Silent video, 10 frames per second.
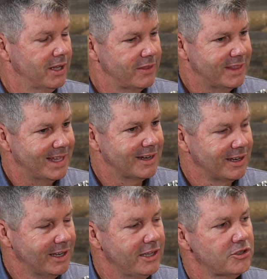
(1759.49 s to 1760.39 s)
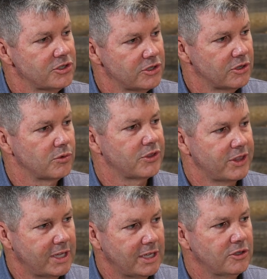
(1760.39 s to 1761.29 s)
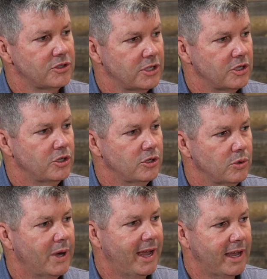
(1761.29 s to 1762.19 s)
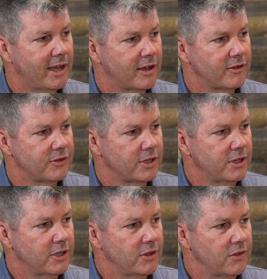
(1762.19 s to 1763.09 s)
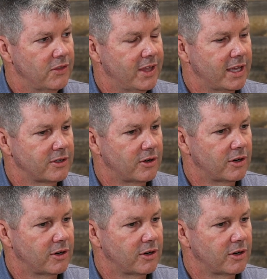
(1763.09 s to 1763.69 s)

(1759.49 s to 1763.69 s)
that lists the things that you have that